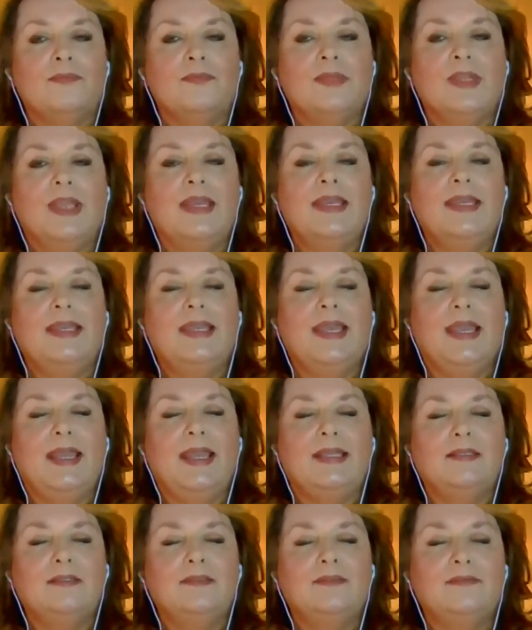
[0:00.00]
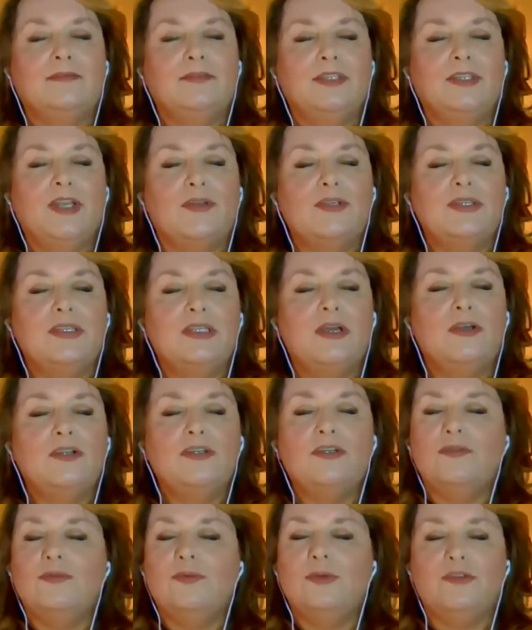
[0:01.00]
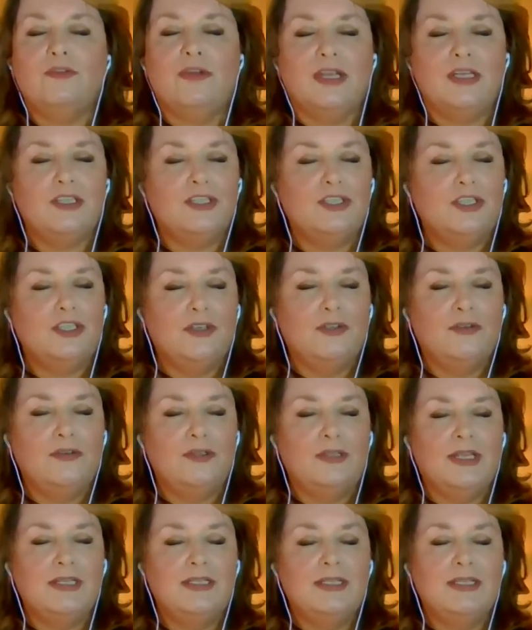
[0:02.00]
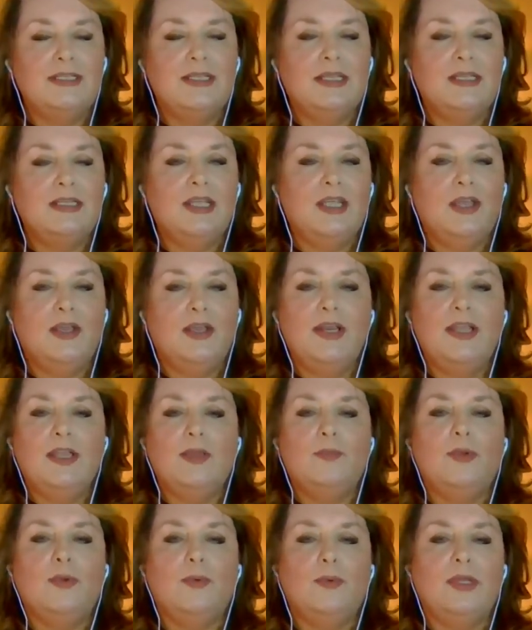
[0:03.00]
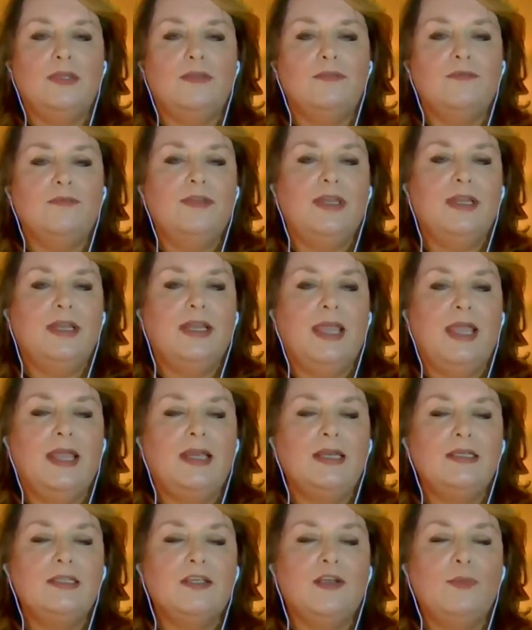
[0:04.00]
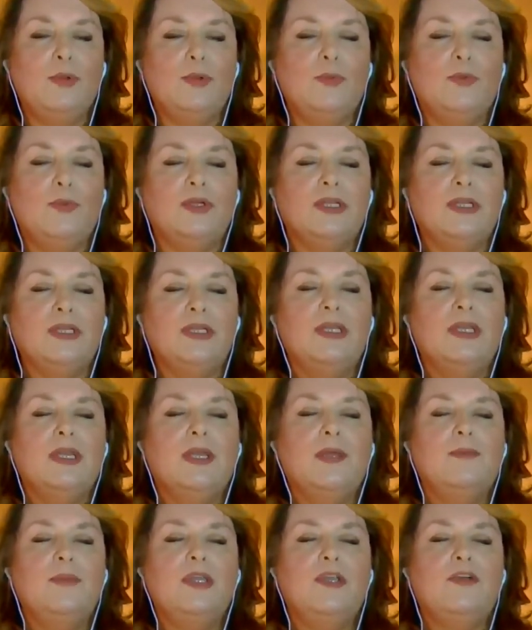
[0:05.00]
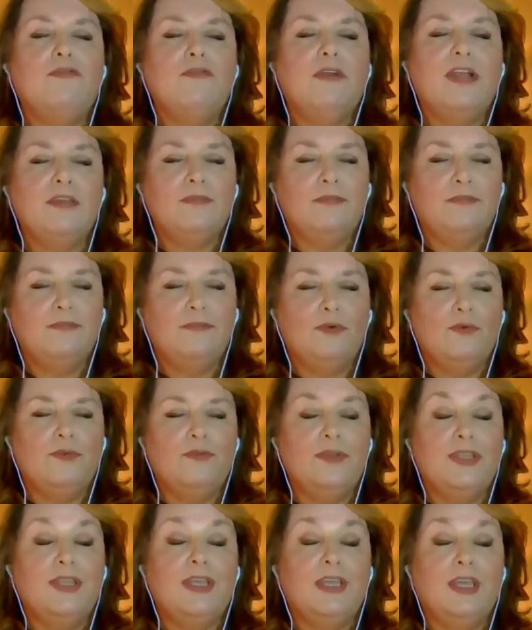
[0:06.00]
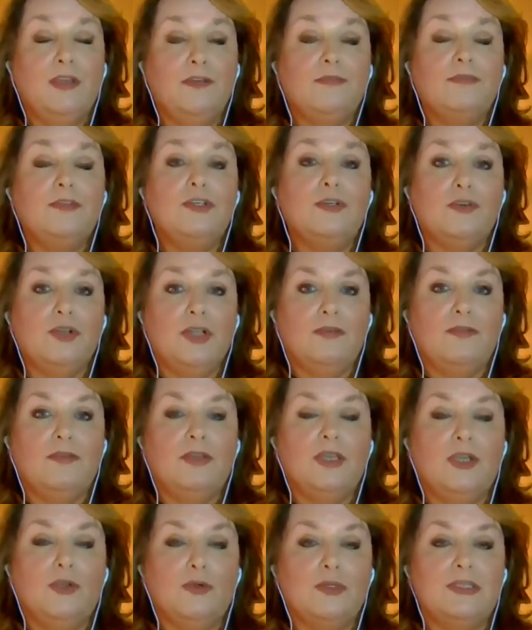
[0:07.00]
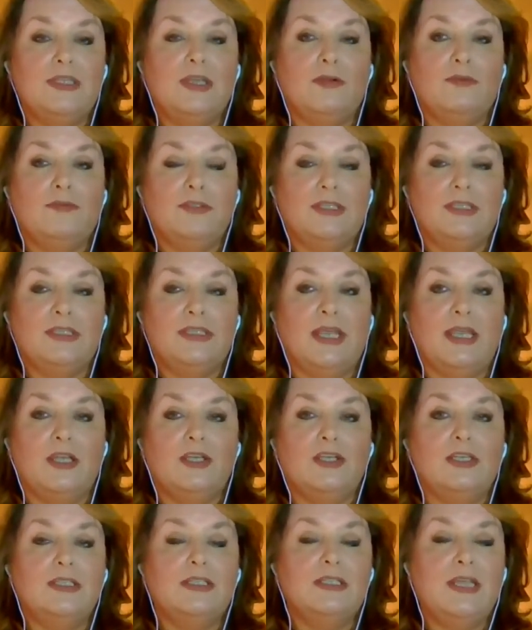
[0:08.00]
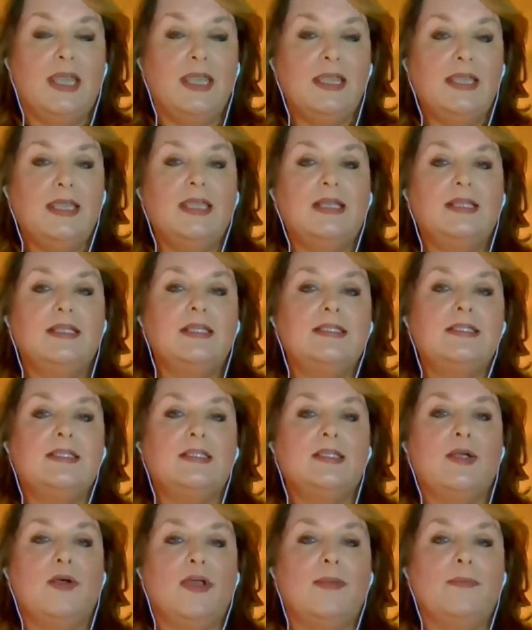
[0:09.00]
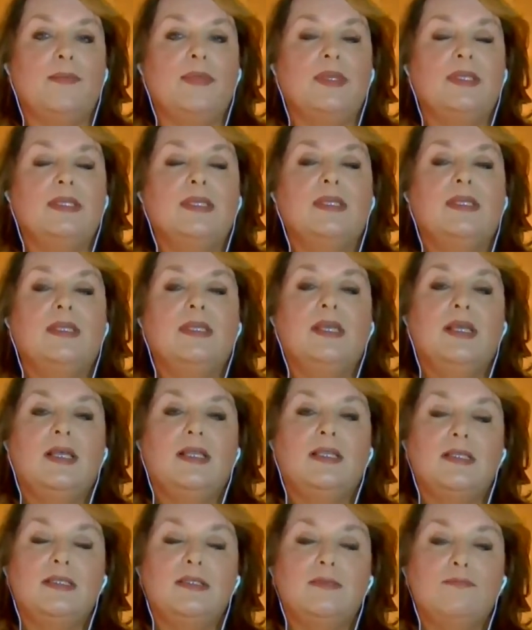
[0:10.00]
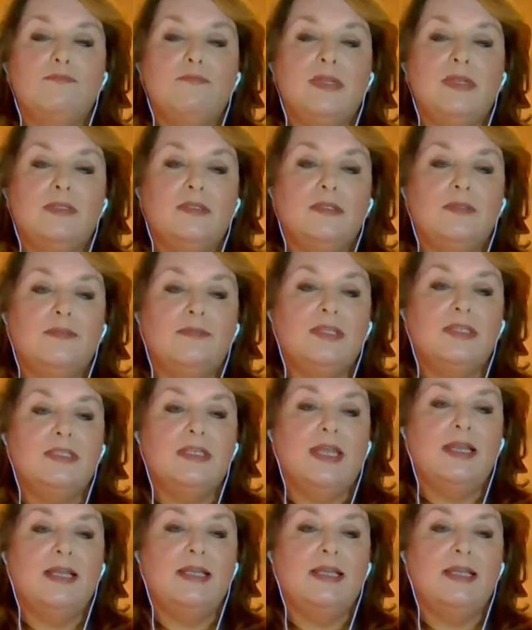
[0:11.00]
And again, start off with gratitude. Leslie said it earlier, but we can feel it any time we want. Be grateful for the gift you're giving yourself today. Just taking this time, this middle of the day